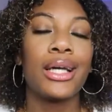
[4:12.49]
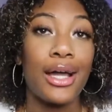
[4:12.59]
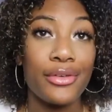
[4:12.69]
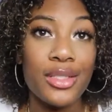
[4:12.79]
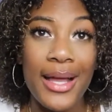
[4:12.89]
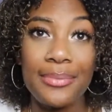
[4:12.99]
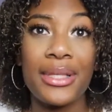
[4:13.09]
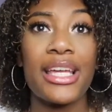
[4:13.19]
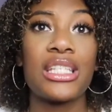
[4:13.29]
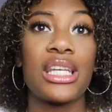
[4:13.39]
I finished my
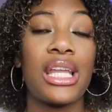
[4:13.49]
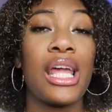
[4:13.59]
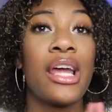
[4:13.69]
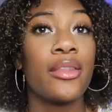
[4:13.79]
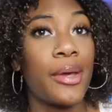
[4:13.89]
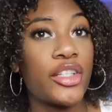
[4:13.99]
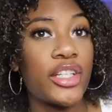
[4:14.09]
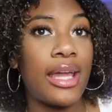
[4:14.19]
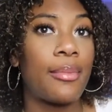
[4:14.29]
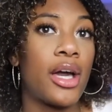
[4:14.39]
application. The manager
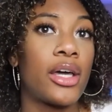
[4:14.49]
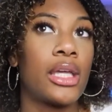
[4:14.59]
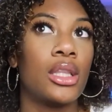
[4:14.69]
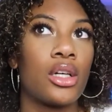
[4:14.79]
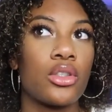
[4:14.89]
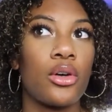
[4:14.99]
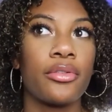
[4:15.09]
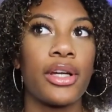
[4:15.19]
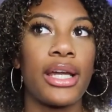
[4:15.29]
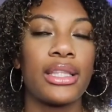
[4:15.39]
came out, he looked
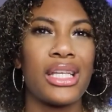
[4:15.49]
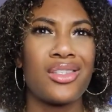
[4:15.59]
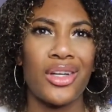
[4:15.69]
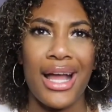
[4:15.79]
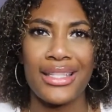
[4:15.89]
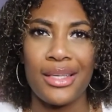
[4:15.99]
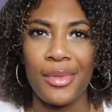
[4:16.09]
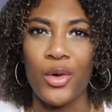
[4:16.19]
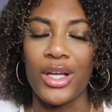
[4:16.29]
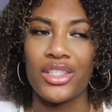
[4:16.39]
over it, then he started asking
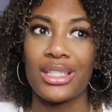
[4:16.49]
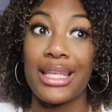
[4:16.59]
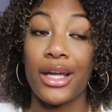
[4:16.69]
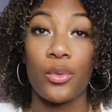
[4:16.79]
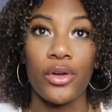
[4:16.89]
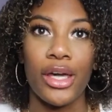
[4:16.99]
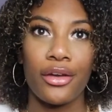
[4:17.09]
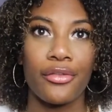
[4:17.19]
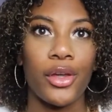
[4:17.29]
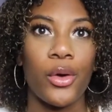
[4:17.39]
me questions like a real
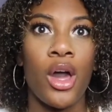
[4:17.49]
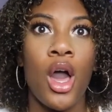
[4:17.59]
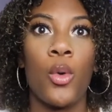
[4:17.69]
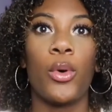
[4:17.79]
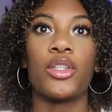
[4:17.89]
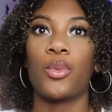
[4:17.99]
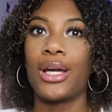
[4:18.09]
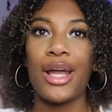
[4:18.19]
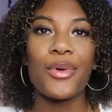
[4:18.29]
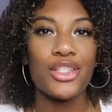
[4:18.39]
interview, which
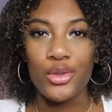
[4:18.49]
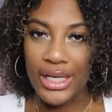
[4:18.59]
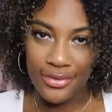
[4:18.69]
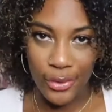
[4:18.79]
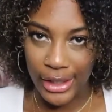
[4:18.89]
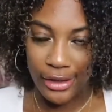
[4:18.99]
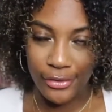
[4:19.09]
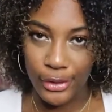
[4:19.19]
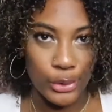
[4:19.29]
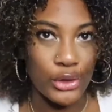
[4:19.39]
1, I wasn't dressed for an
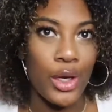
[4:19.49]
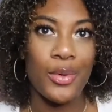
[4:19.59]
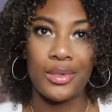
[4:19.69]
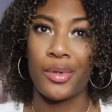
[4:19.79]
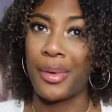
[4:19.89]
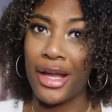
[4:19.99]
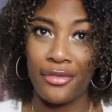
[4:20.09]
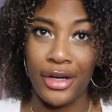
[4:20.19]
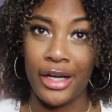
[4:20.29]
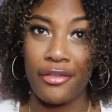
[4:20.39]
interview, 2, I wasn't
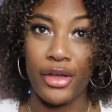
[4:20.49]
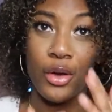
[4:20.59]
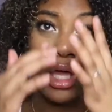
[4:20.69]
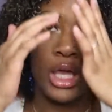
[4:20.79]
prepared for an interview.